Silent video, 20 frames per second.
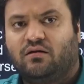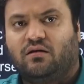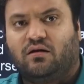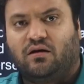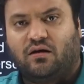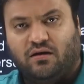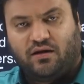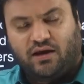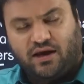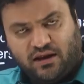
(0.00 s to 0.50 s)

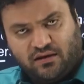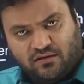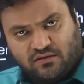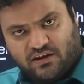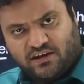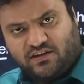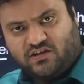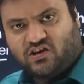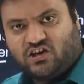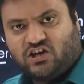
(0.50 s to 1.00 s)
in
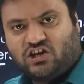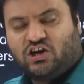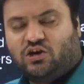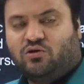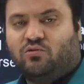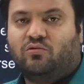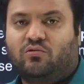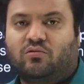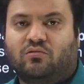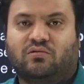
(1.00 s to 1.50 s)
this session,
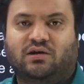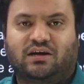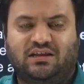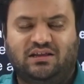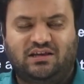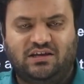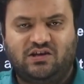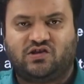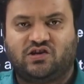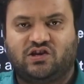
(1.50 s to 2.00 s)
or in
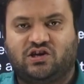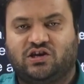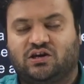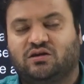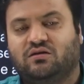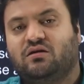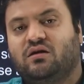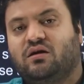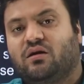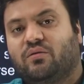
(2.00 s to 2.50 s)
this session,
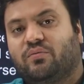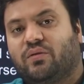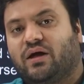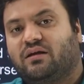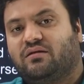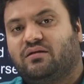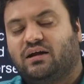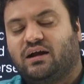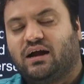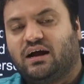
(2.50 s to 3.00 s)
that
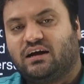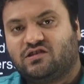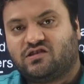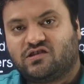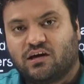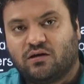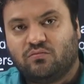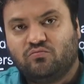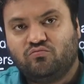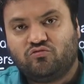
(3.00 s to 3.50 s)
there are
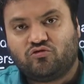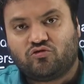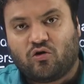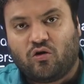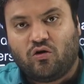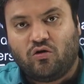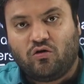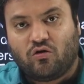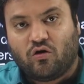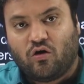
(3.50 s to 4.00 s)
some
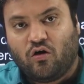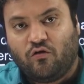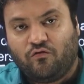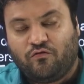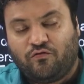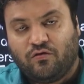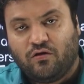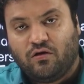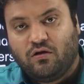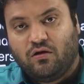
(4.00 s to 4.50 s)
sort of
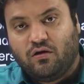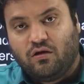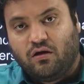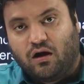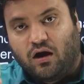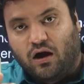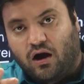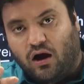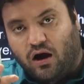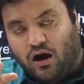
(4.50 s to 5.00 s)

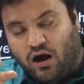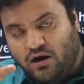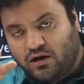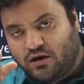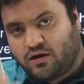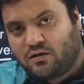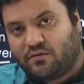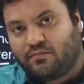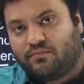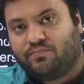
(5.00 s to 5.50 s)

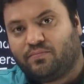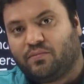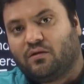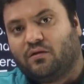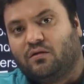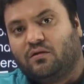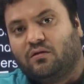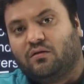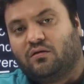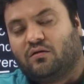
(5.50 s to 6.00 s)

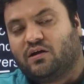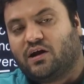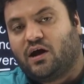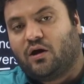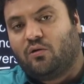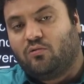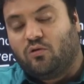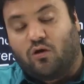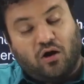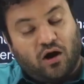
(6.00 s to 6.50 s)

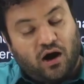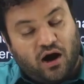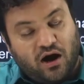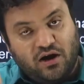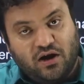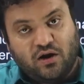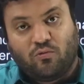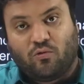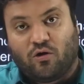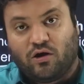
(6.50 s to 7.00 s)
underground,
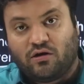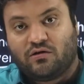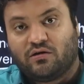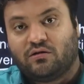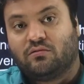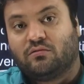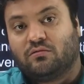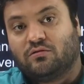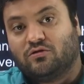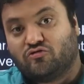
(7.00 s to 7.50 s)

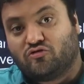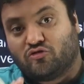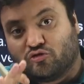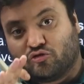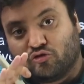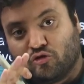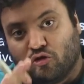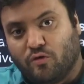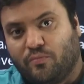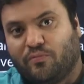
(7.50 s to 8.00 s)
underwater
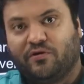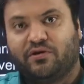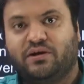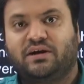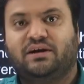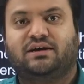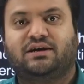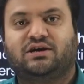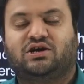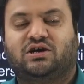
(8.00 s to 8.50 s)
slope
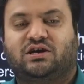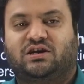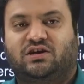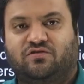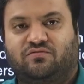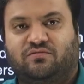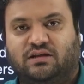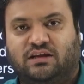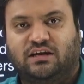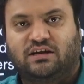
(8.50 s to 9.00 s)
orientation as
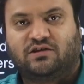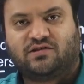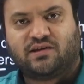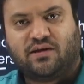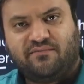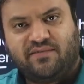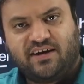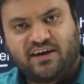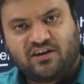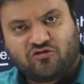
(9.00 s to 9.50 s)
well, that
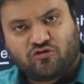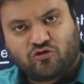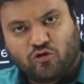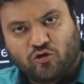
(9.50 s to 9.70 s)
somewhere slope